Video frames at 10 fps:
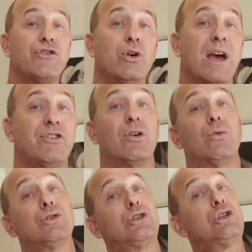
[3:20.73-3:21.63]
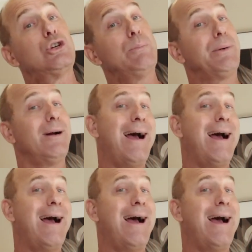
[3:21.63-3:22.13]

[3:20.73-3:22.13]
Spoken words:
you have to go super